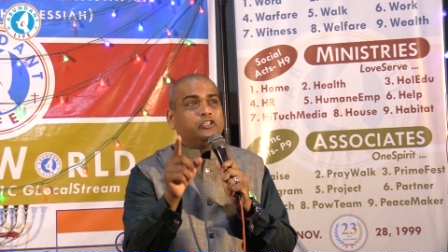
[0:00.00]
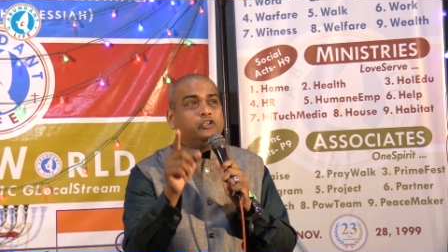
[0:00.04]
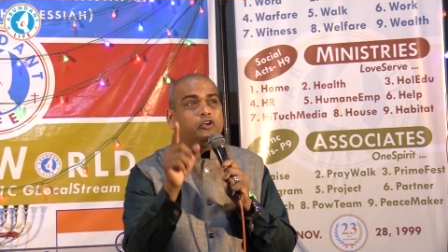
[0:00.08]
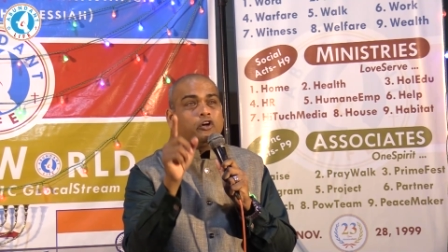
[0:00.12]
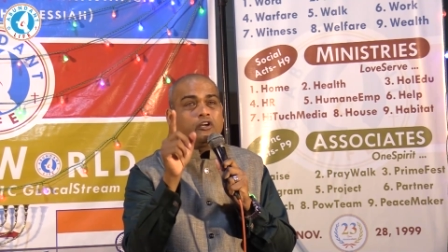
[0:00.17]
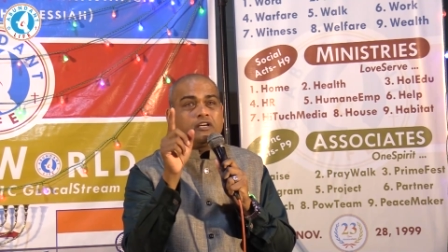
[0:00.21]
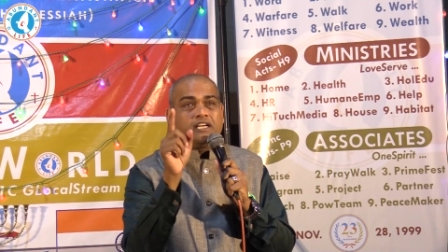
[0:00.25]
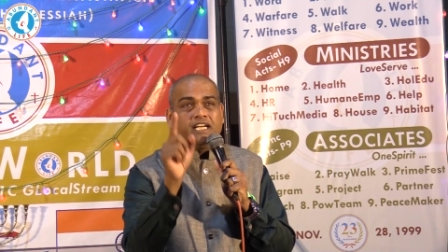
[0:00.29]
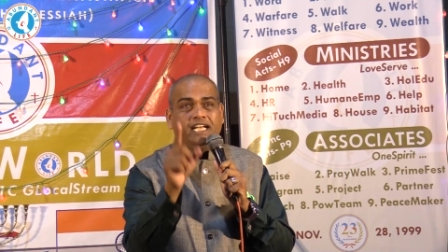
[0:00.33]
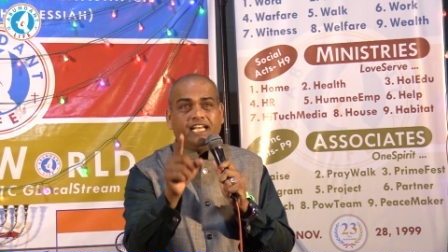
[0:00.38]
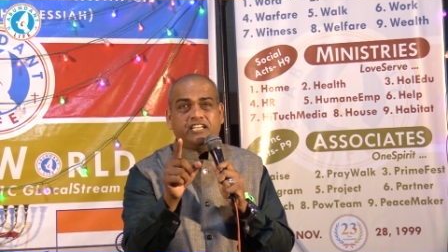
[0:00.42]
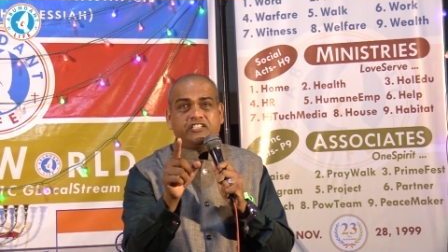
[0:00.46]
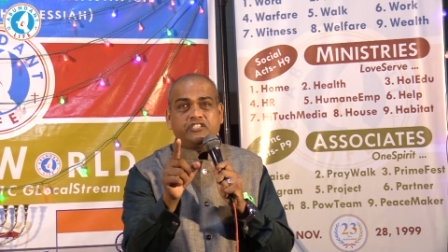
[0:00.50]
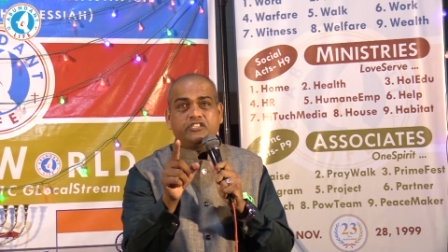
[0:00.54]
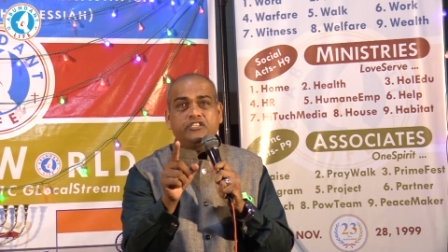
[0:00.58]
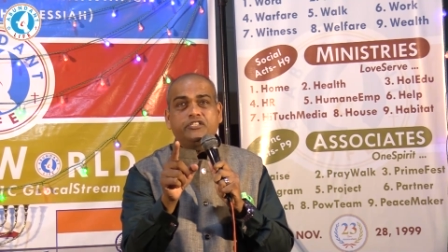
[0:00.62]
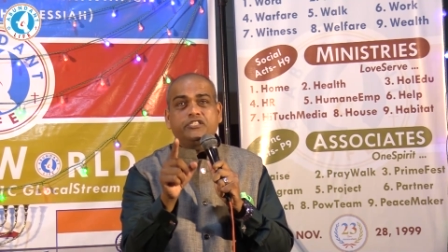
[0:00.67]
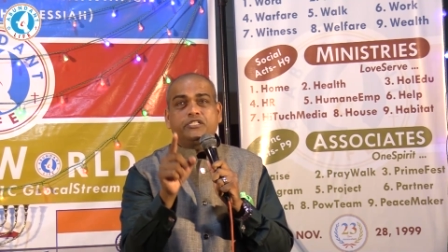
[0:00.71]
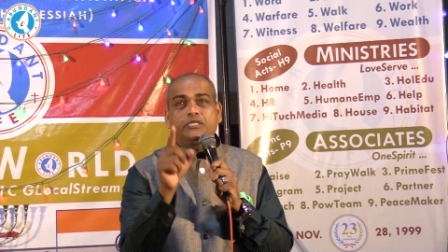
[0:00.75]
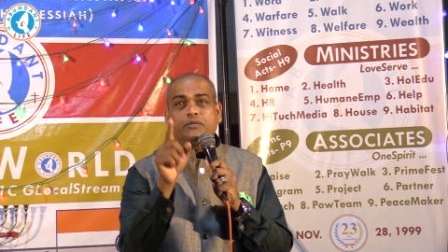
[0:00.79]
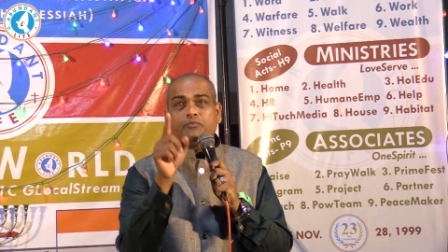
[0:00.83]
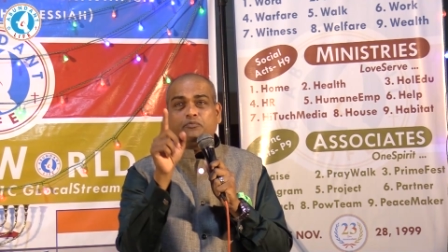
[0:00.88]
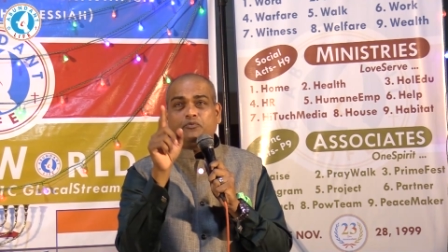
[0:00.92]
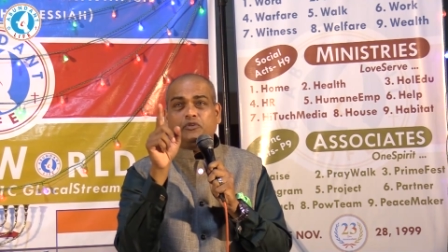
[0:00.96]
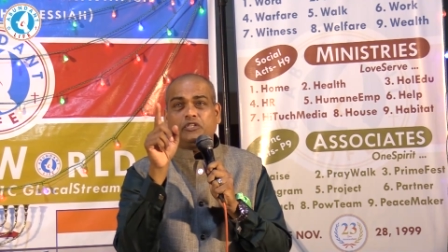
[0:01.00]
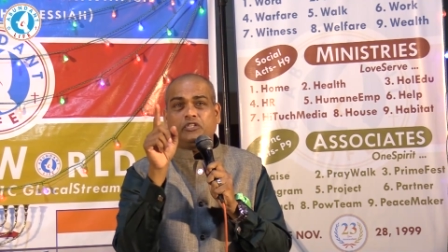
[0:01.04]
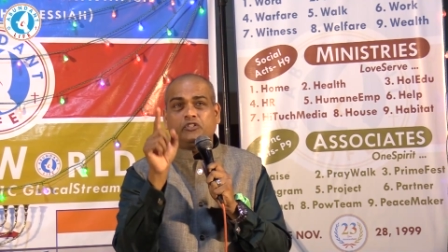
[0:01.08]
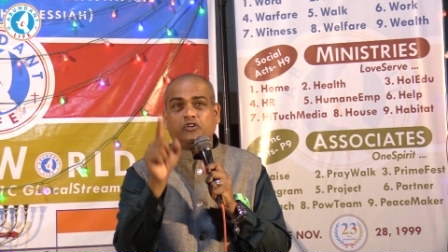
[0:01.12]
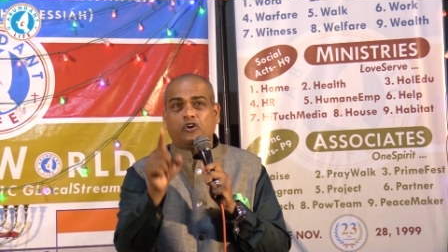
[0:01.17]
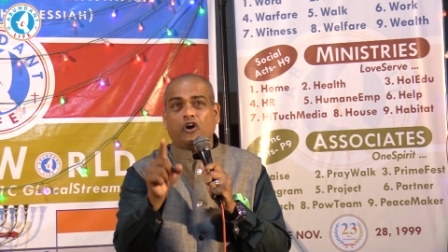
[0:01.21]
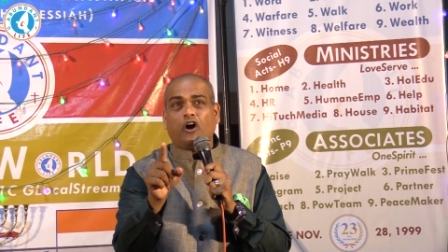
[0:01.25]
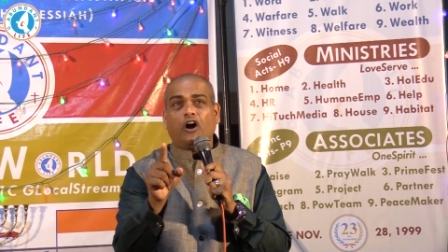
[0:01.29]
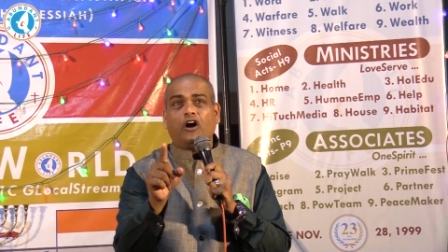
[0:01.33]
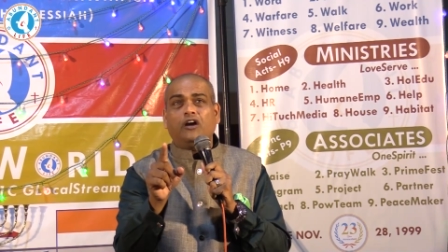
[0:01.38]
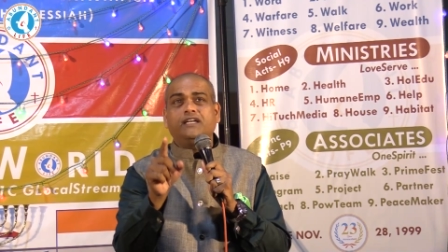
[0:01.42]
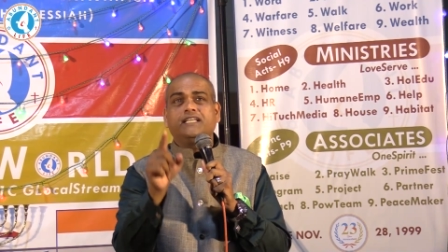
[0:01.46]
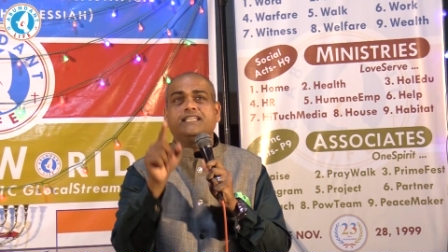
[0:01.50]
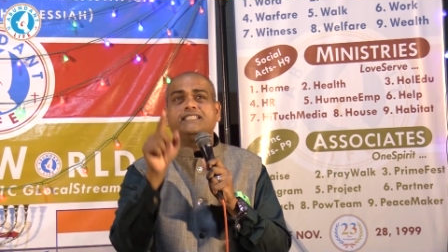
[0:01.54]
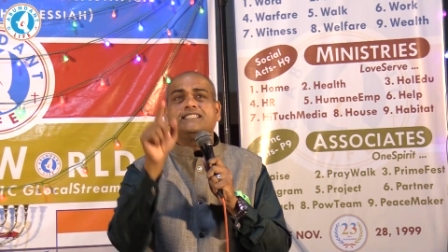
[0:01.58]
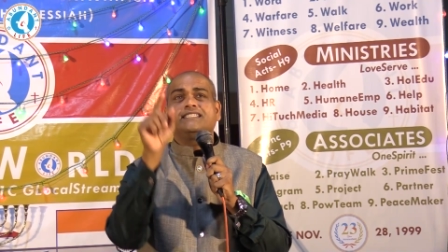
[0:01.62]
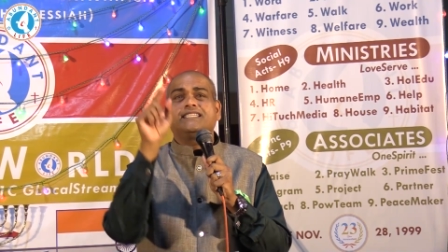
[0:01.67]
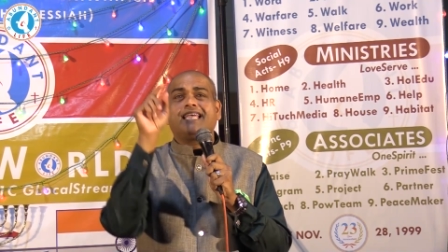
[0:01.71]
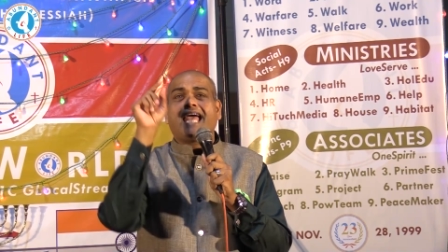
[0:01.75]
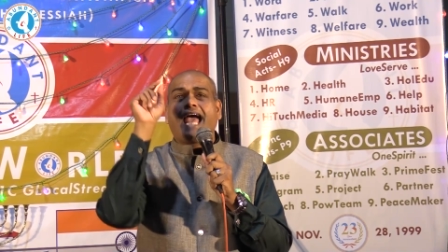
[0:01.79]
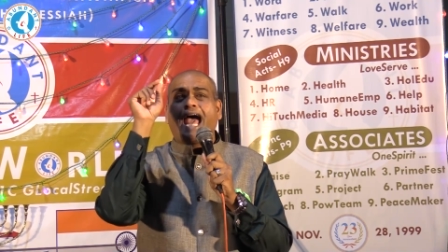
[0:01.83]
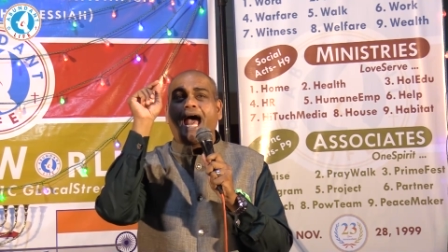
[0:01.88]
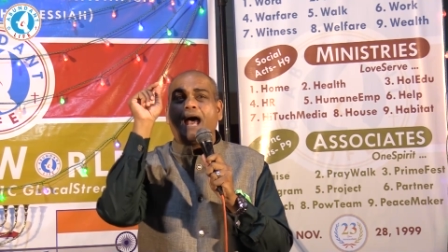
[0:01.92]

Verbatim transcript: Your relationship with God is